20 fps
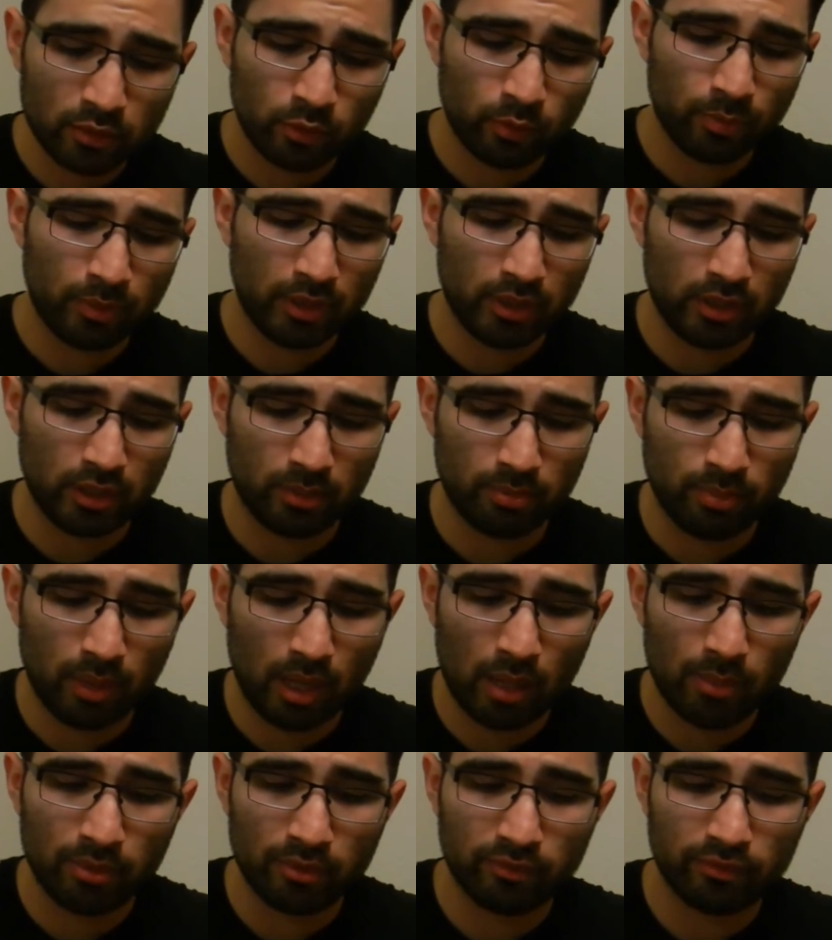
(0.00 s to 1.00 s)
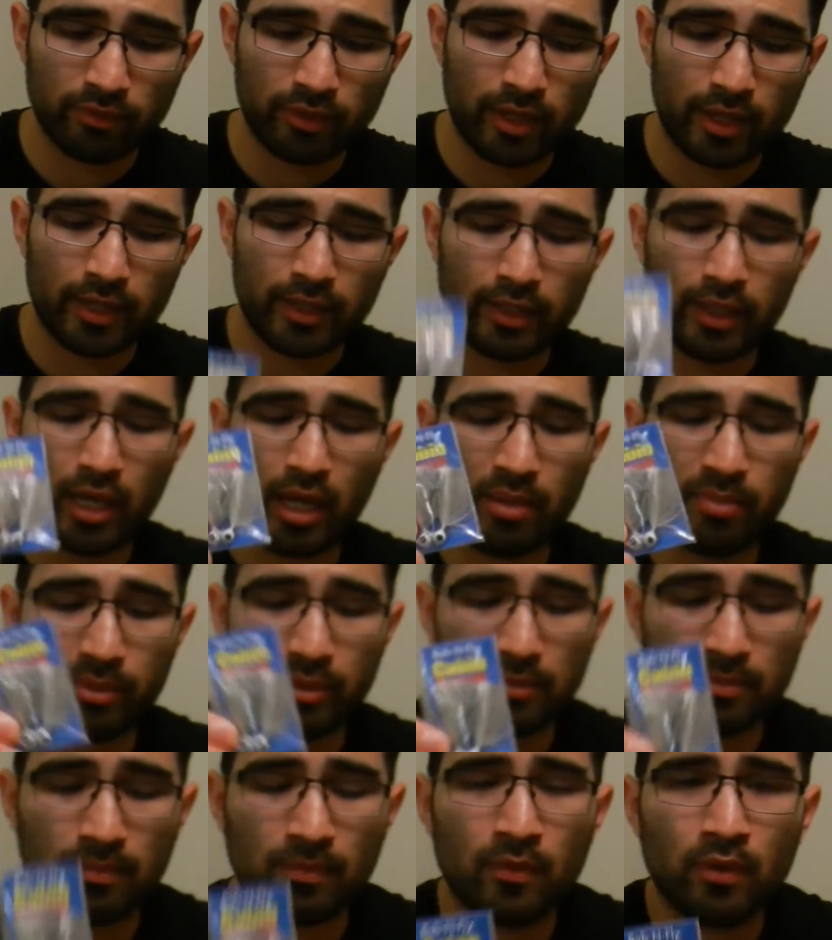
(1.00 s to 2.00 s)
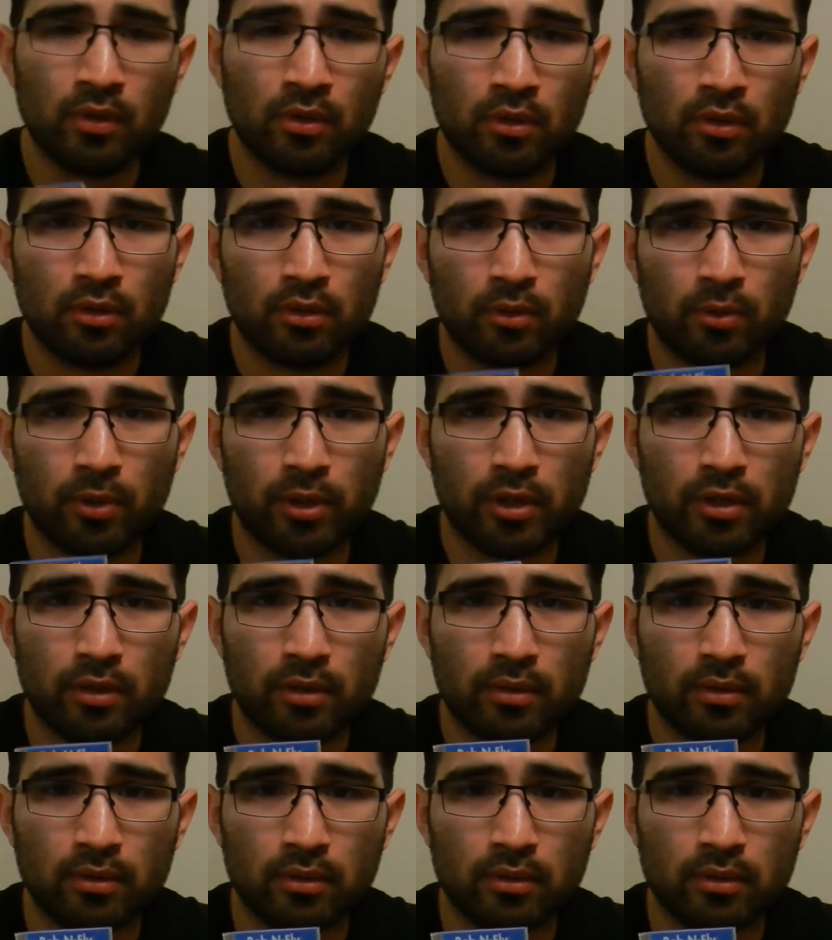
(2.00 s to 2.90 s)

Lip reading: would be the Bob and Fly Cabin Creek.